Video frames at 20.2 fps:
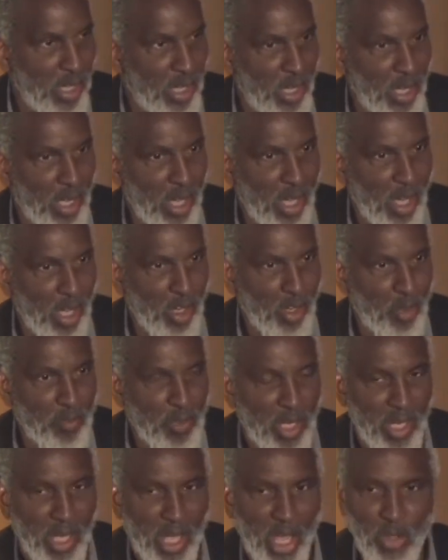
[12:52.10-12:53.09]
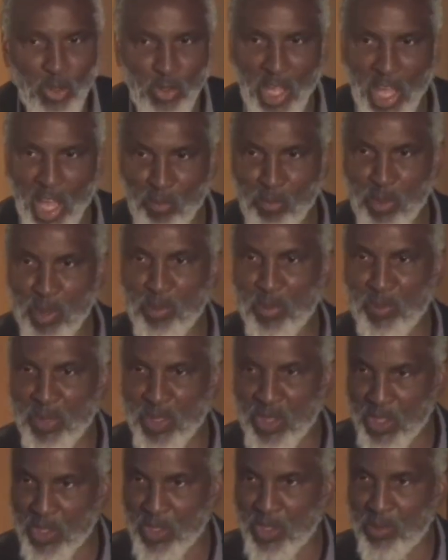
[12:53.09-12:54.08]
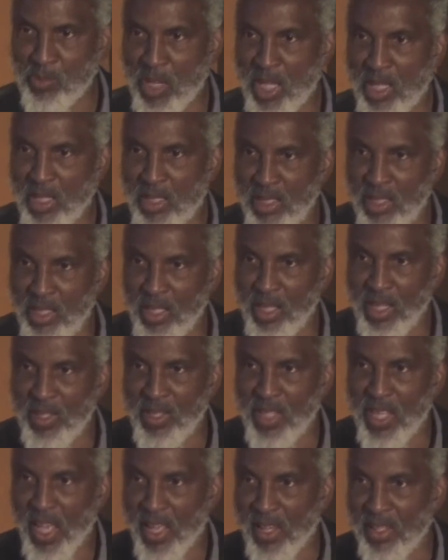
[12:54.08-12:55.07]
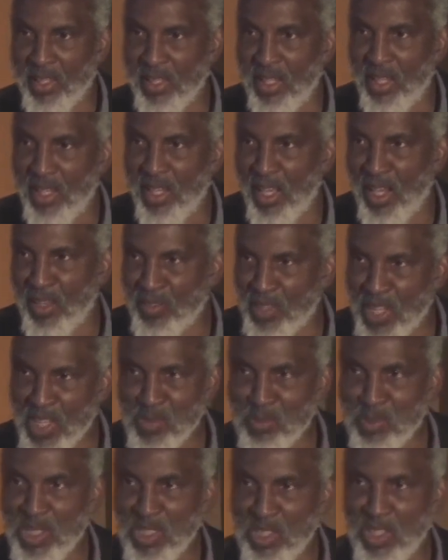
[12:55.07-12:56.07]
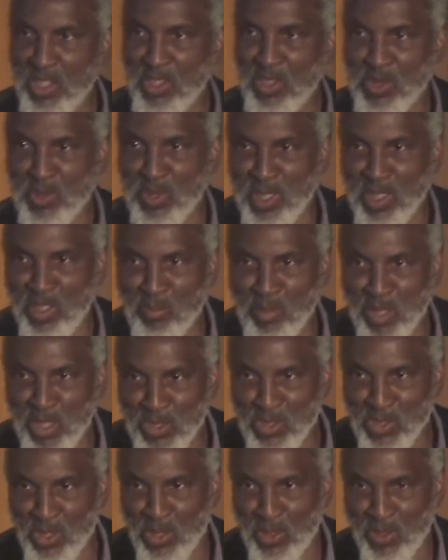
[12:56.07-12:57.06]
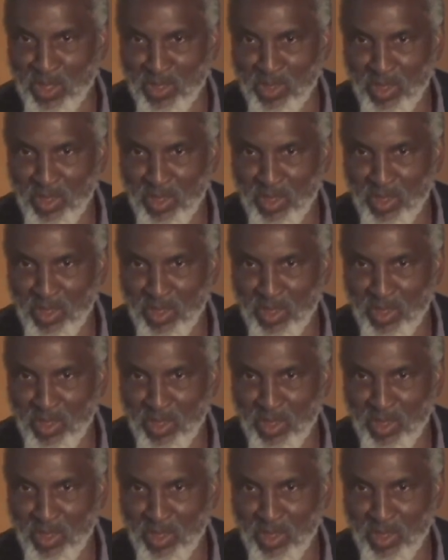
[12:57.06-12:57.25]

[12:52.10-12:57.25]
And you have people participate in that. That's been the history of Minnesota.